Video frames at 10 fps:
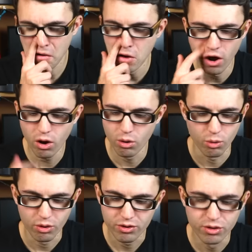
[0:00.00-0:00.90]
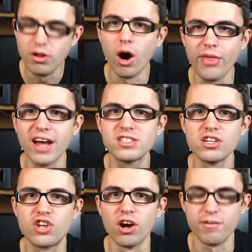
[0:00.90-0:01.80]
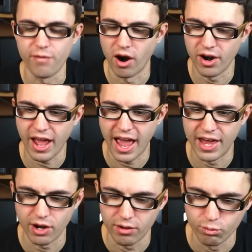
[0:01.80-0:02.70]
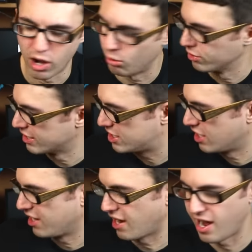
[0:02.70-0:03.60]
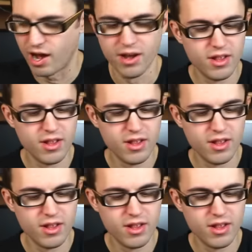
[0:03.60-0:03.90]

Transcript: No, no, that's a dirty fart. And well, let's see, uh,